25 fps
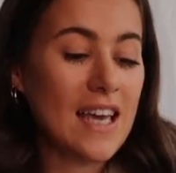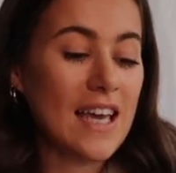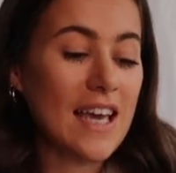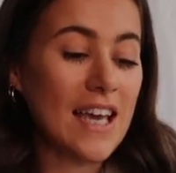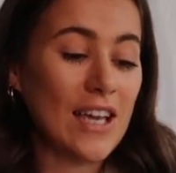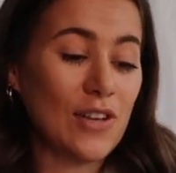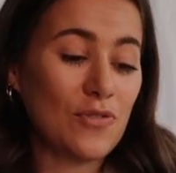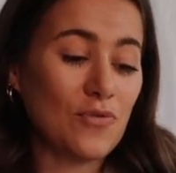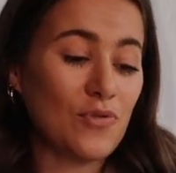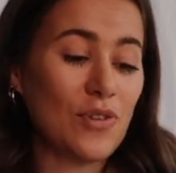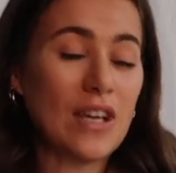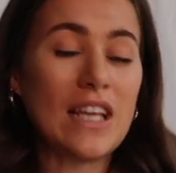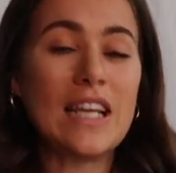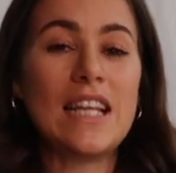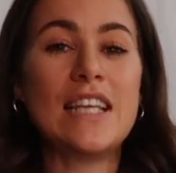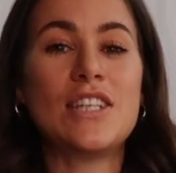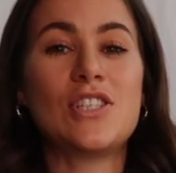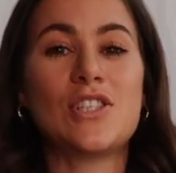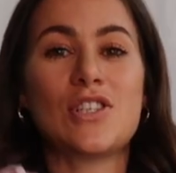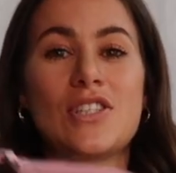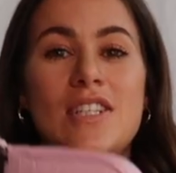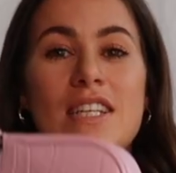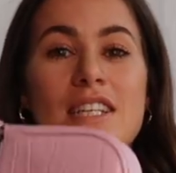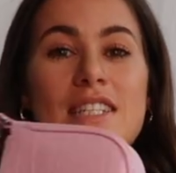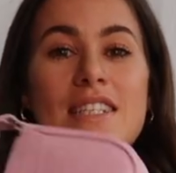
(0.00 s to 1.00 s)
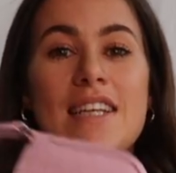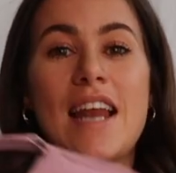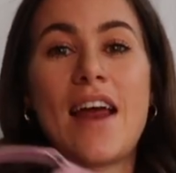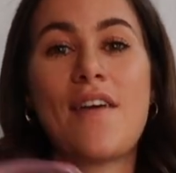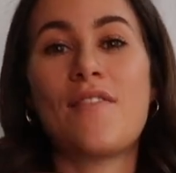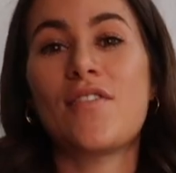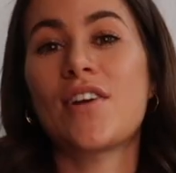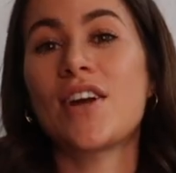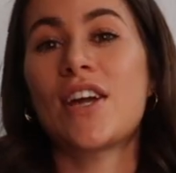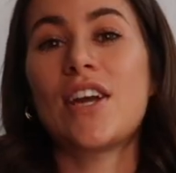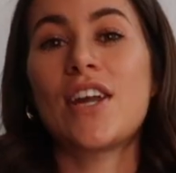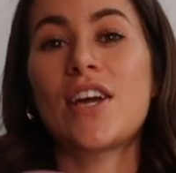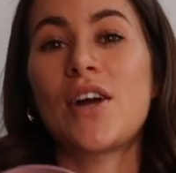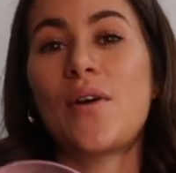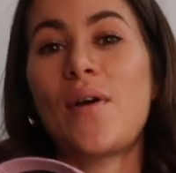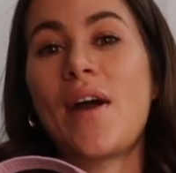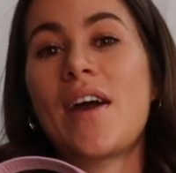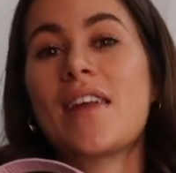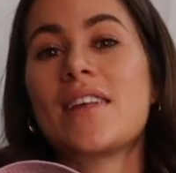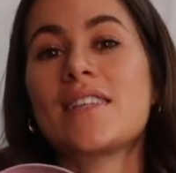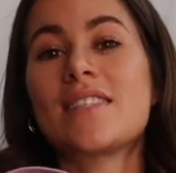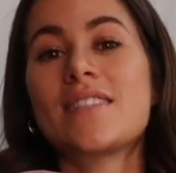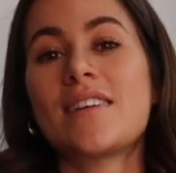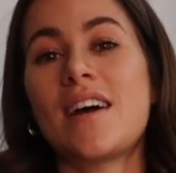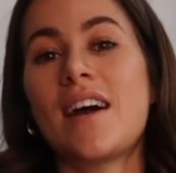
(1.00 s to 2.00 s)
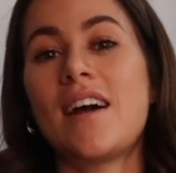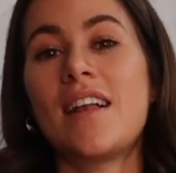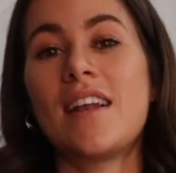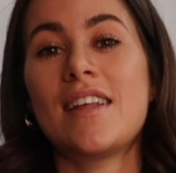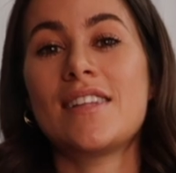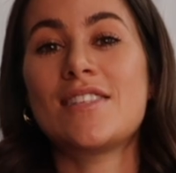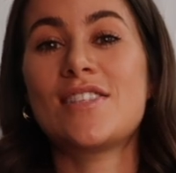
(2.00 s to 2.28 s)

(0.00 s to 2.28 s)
It really just is never going to go out of style.